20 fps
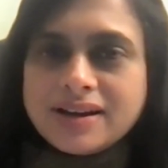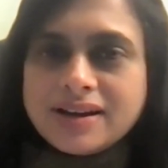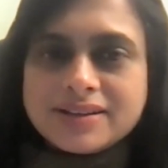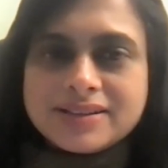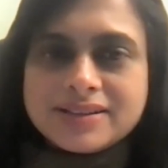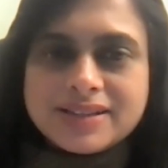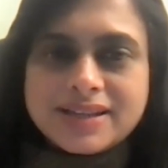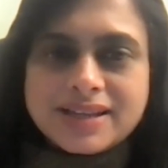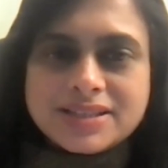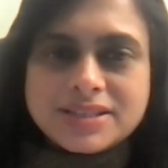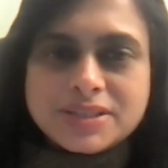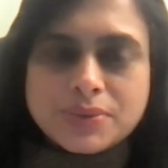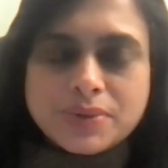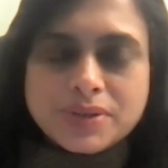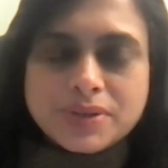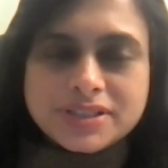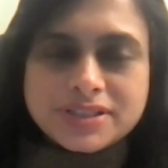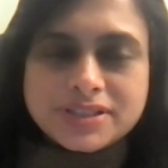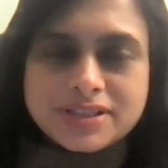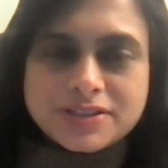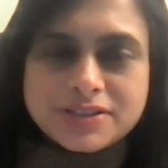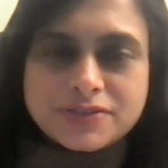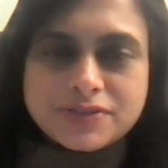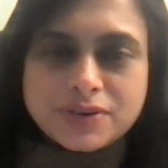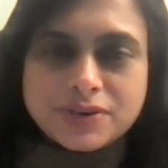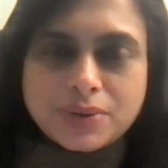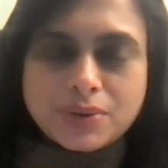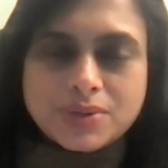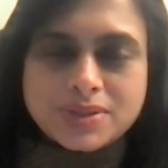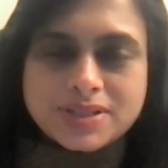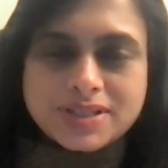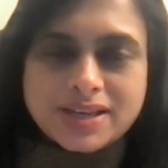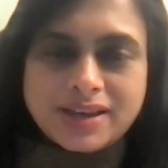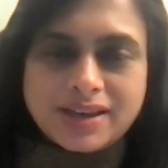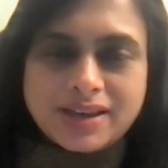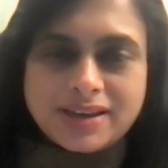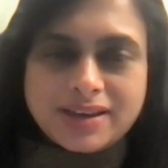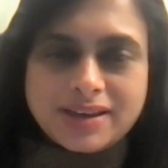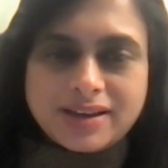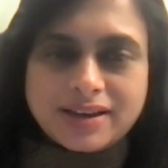The next question is for
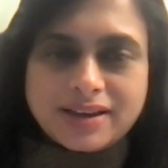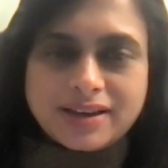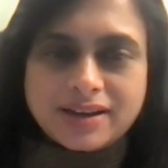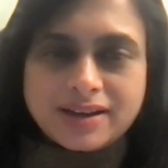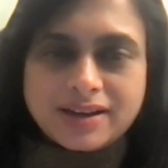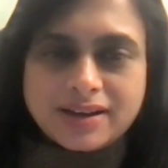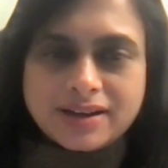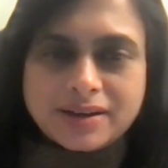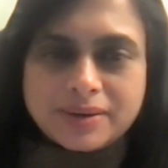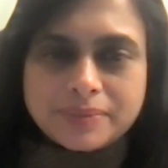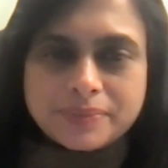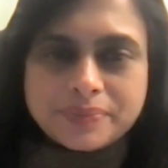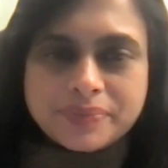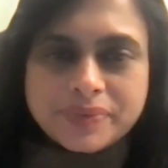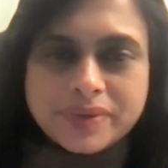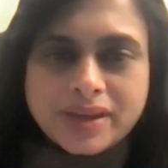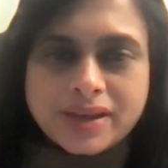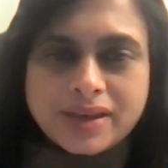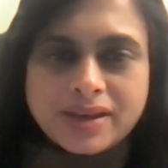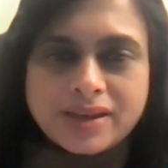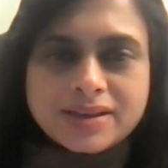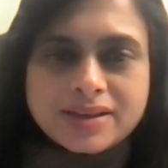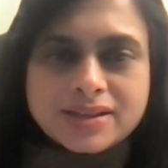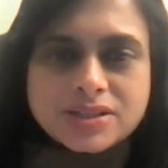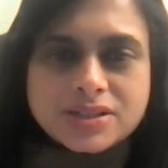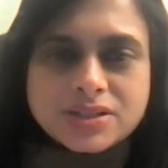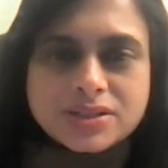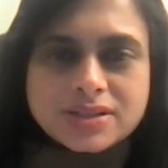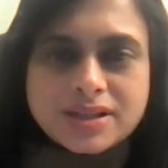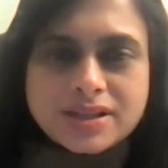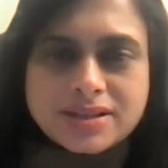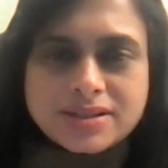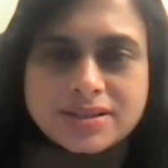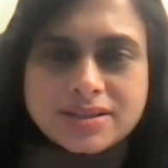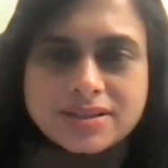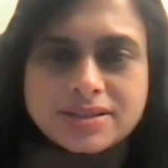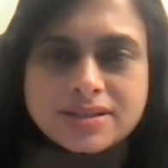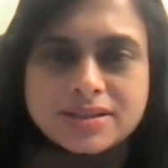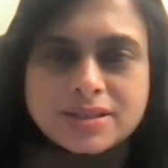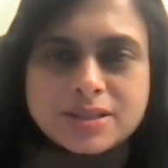Jose. So
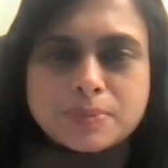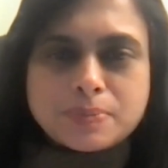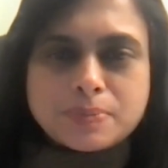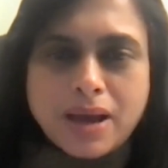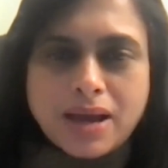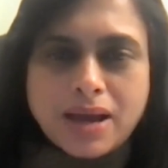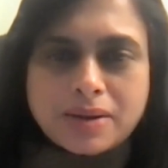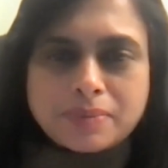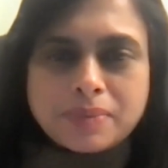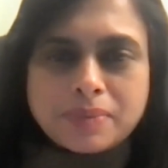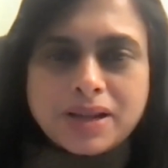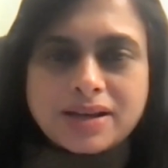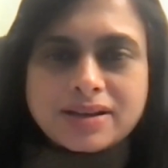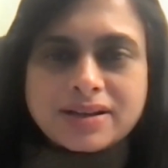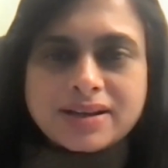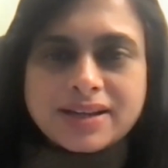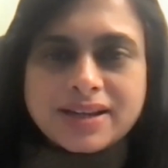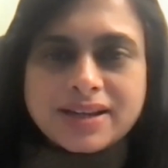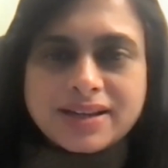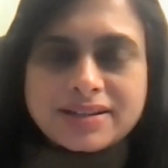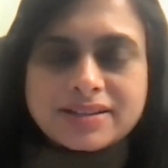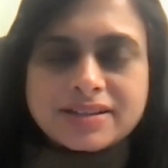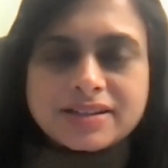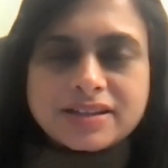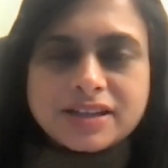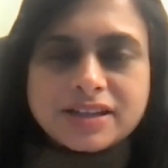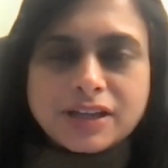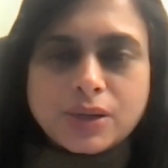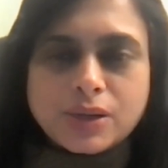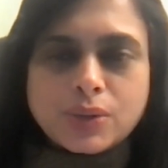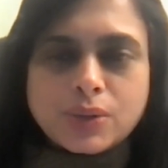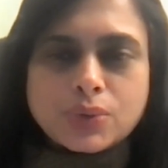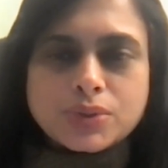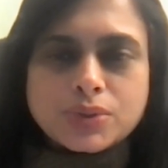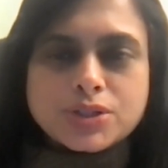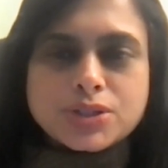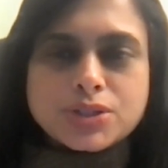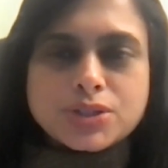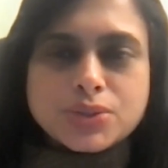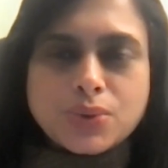does the Sparkplug connector
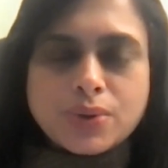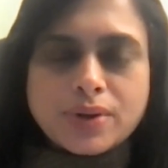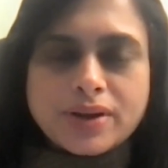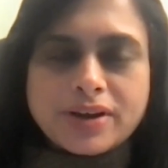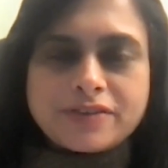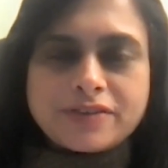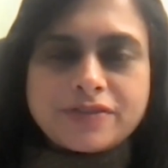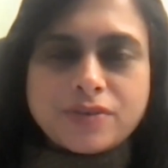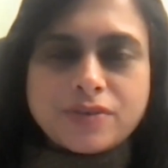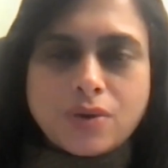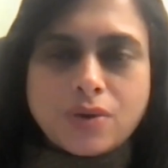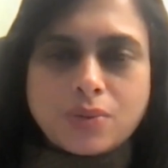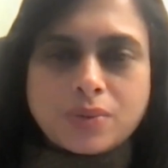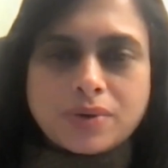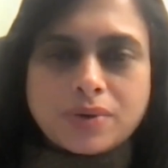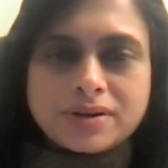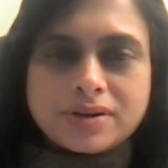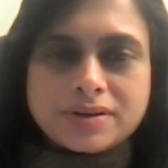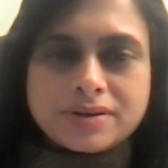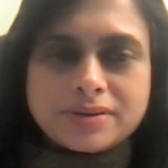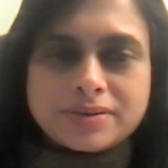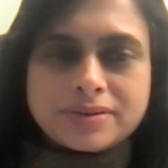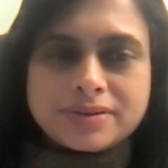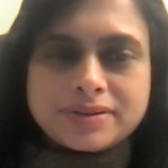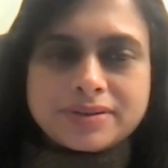include store and forward?